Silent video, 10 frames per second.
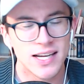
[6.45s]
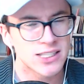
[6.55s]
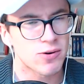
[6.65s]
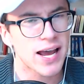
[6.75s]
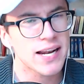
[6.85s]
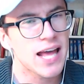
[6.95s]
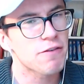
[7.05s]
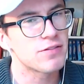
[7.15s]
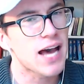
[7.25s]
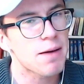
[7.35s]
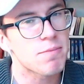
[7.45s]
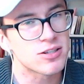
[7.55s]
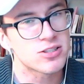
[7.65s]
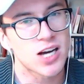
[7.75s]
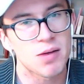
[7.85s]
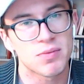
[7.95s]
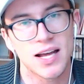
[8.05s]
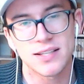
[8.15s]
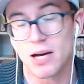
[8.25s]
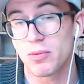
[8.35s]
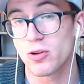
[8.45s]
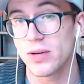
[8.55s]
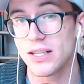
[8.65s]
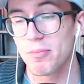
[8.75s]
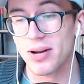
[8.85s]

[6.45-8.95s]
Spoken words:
so I hadn't had that much time the last couple of weeks.